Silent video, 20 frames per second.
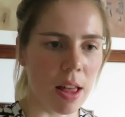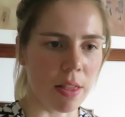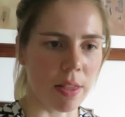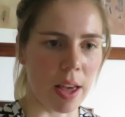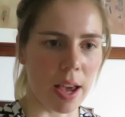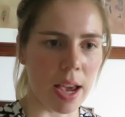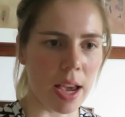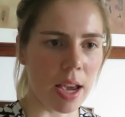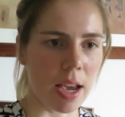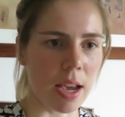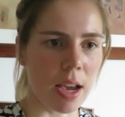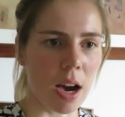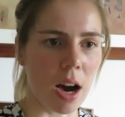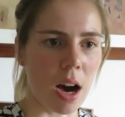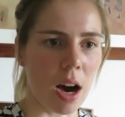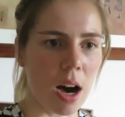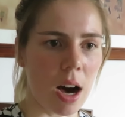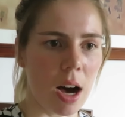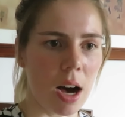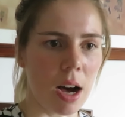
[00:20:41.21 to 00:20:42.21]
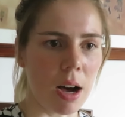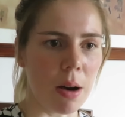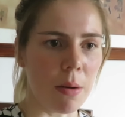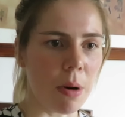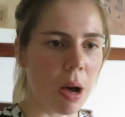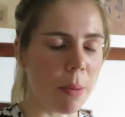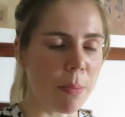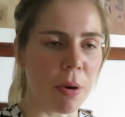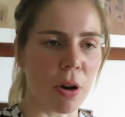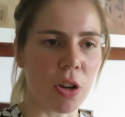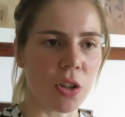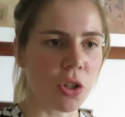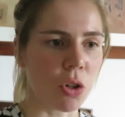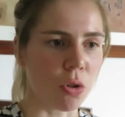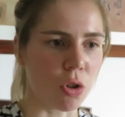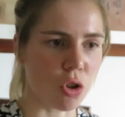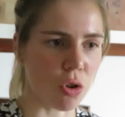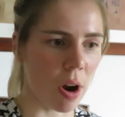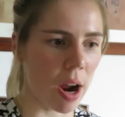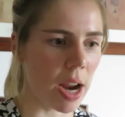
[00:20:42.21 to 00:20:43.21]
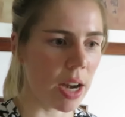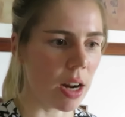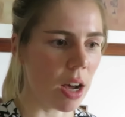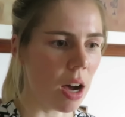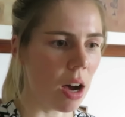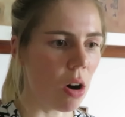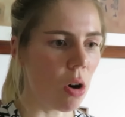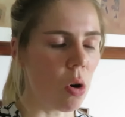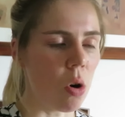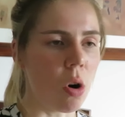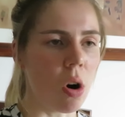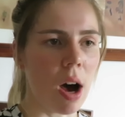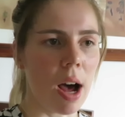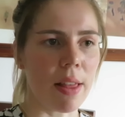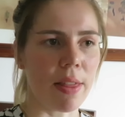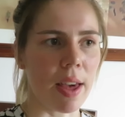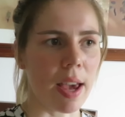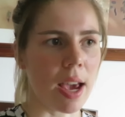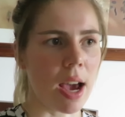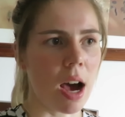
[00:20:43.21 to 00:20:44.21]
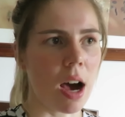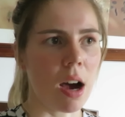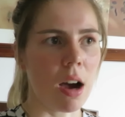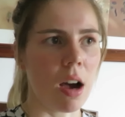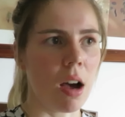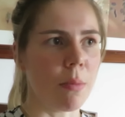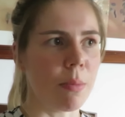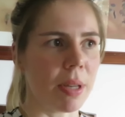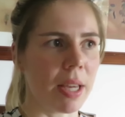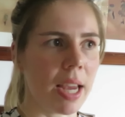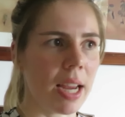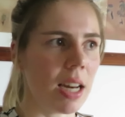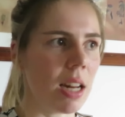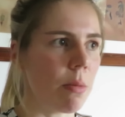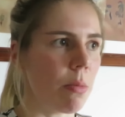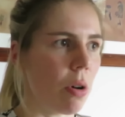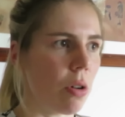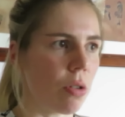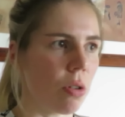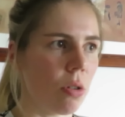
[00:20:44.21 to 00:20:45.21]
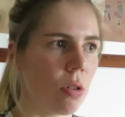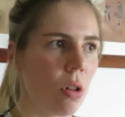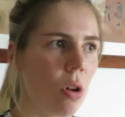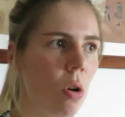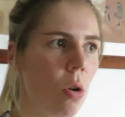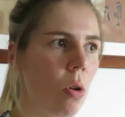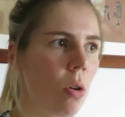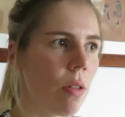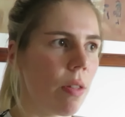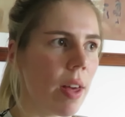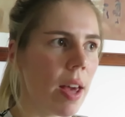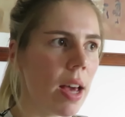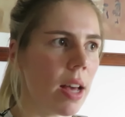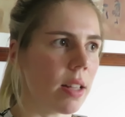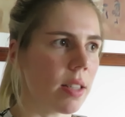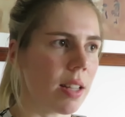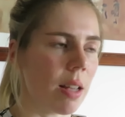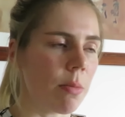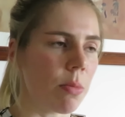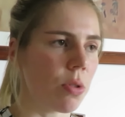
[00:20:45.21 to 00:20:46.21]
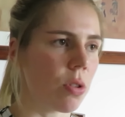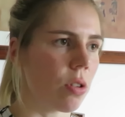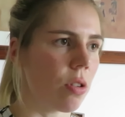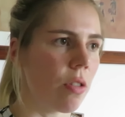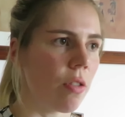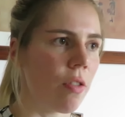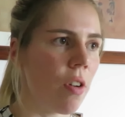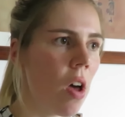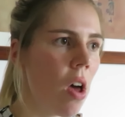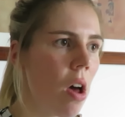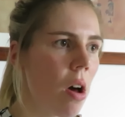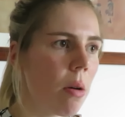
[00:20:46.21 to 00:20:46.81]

They are a personal trainer or they are a bikini model or they're some sort of